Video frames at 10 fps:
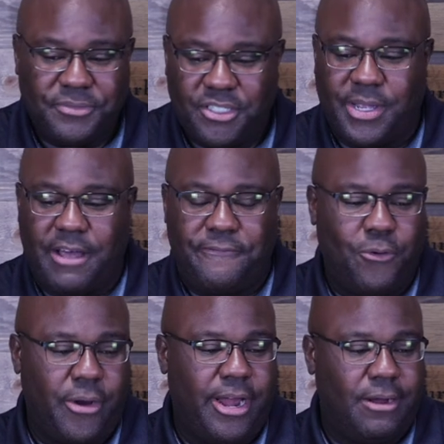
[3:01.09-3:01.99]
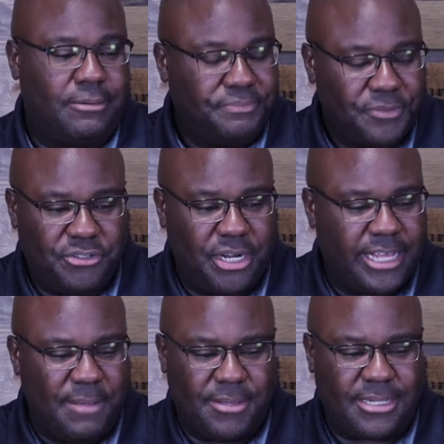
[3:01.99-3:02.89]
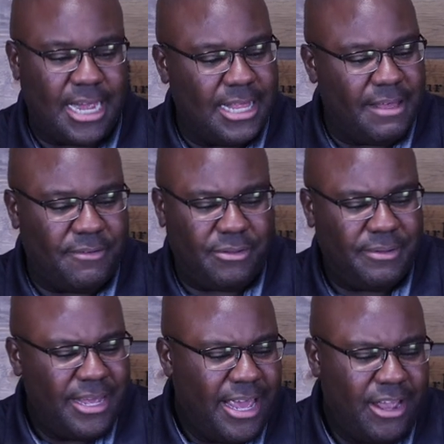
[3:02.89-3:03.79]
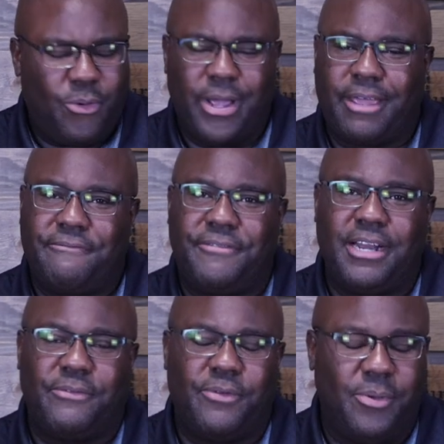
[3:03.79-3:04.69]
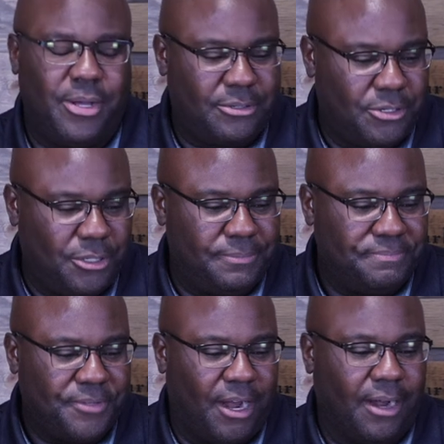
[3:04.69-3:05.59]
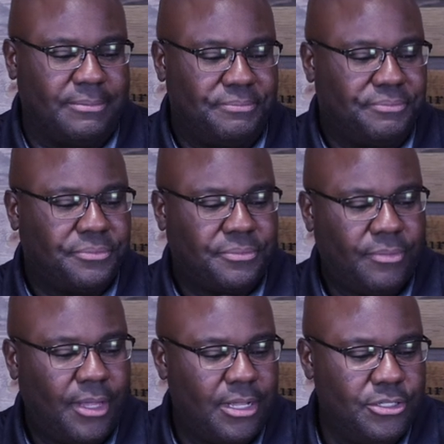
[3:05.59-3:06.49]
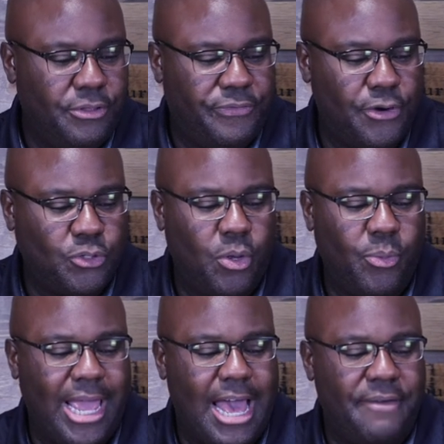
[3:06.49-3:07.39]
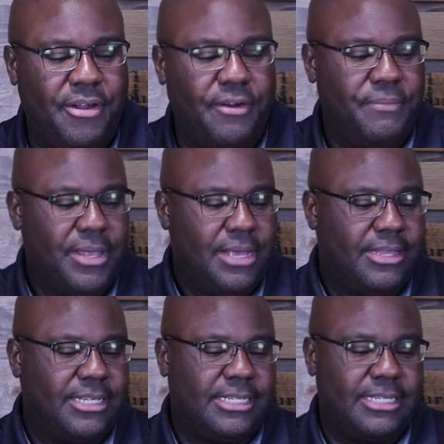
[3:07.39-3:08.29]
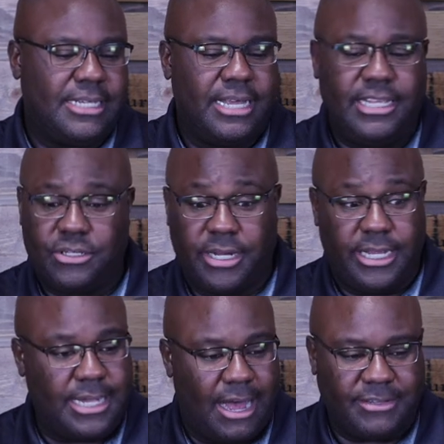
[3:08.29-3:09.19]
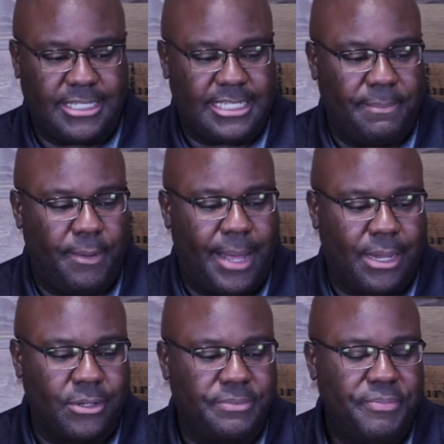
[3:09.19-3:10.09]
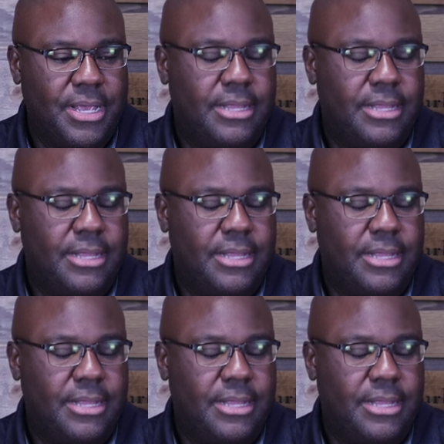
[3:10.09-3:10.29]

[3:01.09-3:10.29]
So we got four here. Try to keep this high level and quick and fun, if we will. Cool? All right. So the first one we have here, this is these are, again, obviously sample bottles.